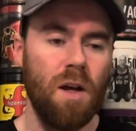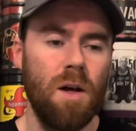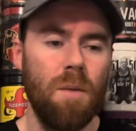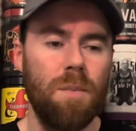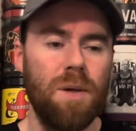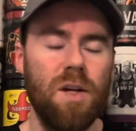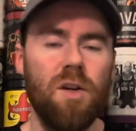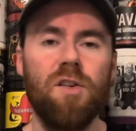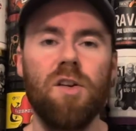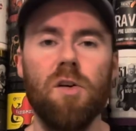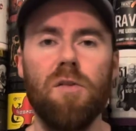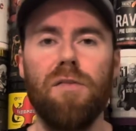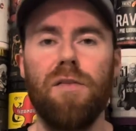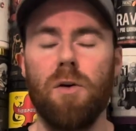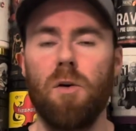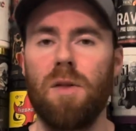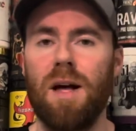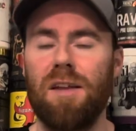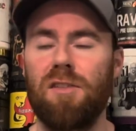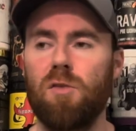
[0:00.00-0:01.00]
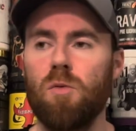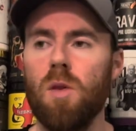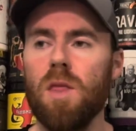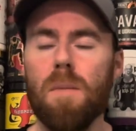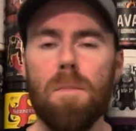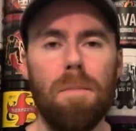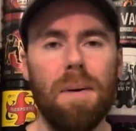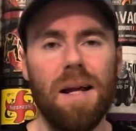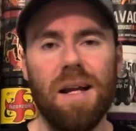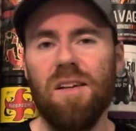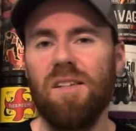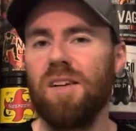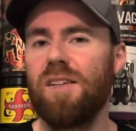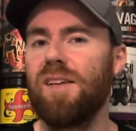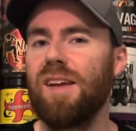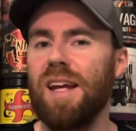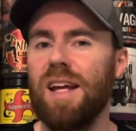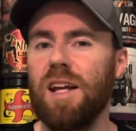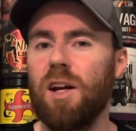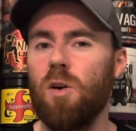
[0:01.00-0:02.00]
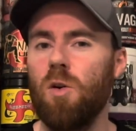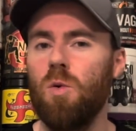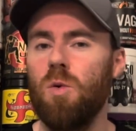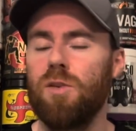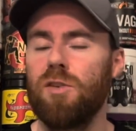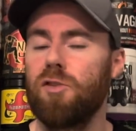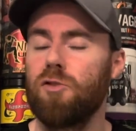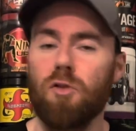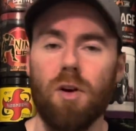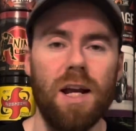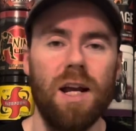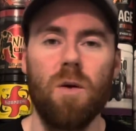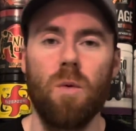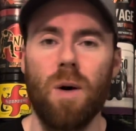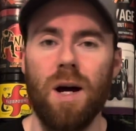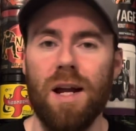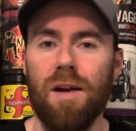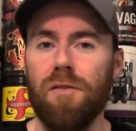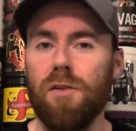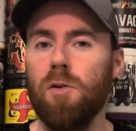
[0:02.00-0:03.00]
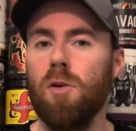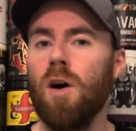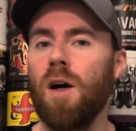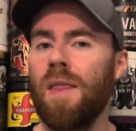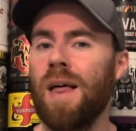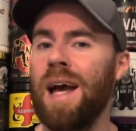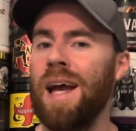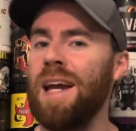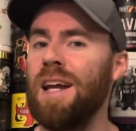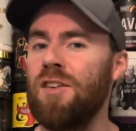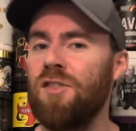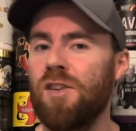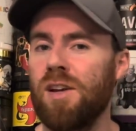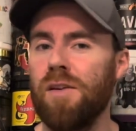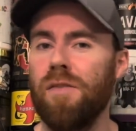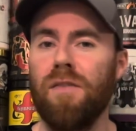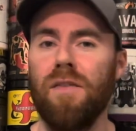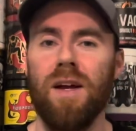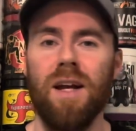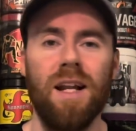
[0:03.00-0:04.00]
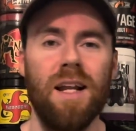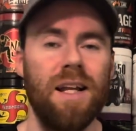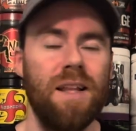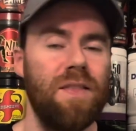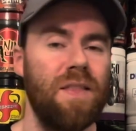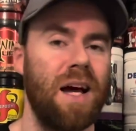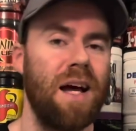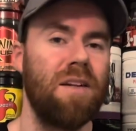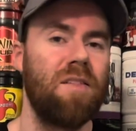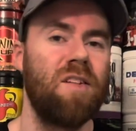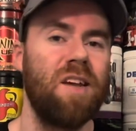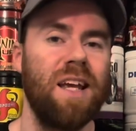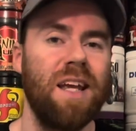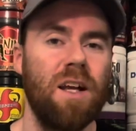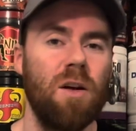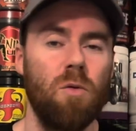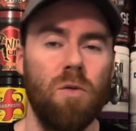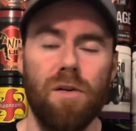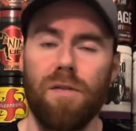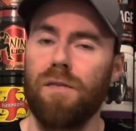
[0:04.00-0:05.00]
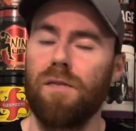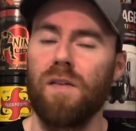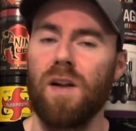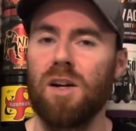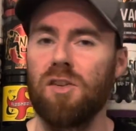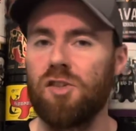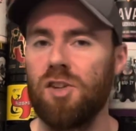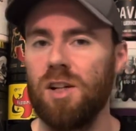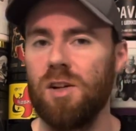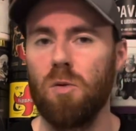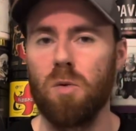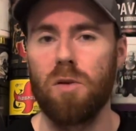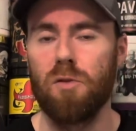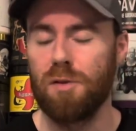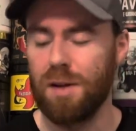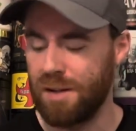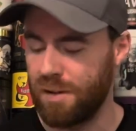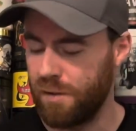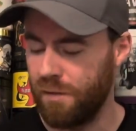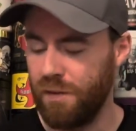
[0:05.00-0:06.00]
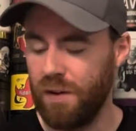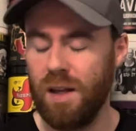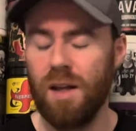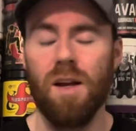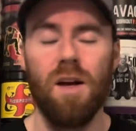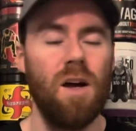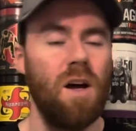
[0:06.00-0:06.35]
But you do feel that. So on the beta tingle, straight away, if you like that itchy feeling, that tingle, the flushing, all the rest of it,